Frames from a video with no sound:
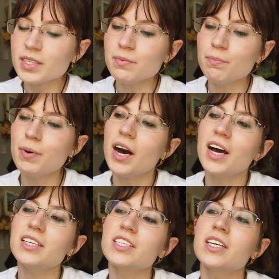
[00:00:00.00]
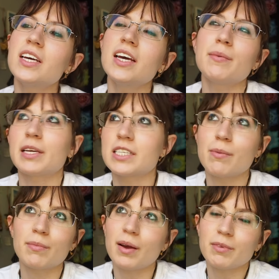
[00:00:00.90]
But because
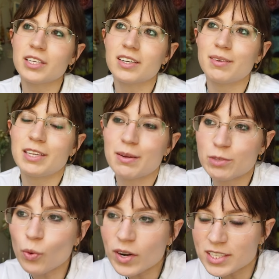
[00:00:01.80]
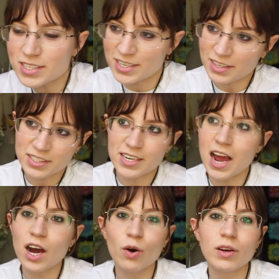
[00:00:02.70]
I'm, I mean, I mean, I'm 26
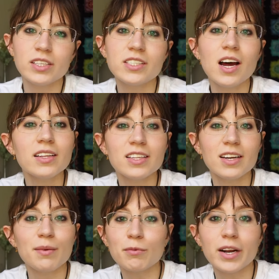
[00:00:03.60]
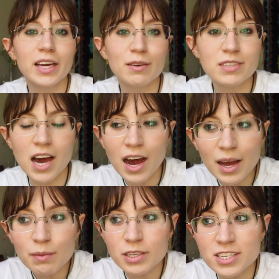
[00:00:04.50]
now. It's not that I'm running out of
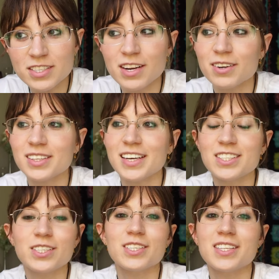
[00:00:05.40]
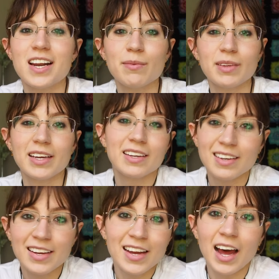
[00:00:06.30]
time necessarily. It's just that I'm like,
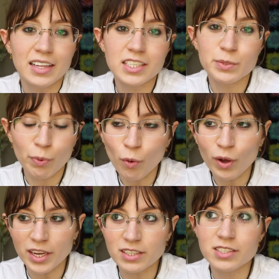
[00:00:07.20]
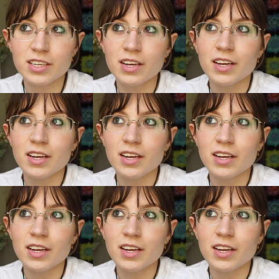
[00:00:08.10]
at this point,